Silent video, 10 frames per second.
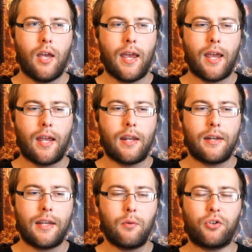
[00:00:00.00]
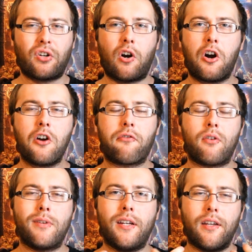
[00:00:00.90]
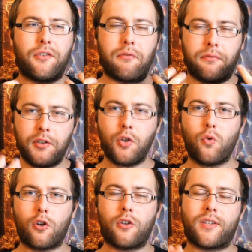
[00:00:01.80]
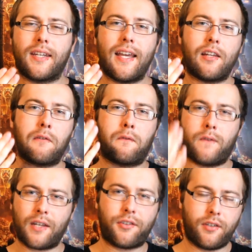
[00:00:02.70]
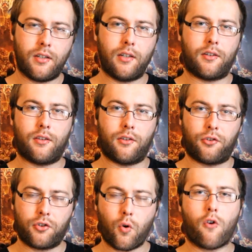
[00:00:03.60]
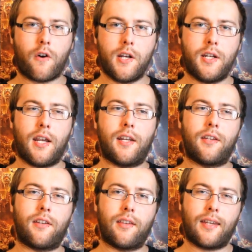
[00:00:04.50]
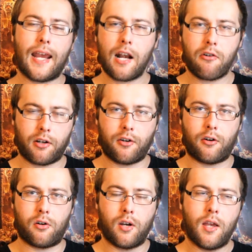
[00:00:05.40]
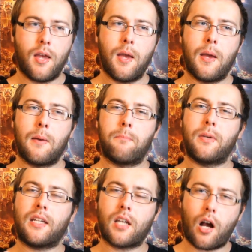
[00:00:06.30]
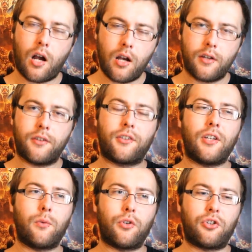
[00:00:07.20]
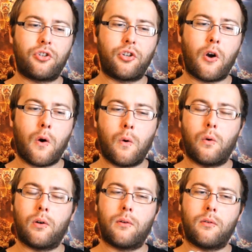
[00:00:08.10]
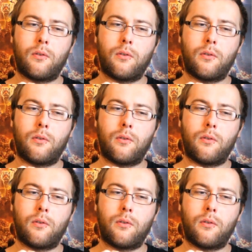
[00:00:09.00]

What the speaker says: And it was hard for me as a viewer to get invested into the story and into the character because it was so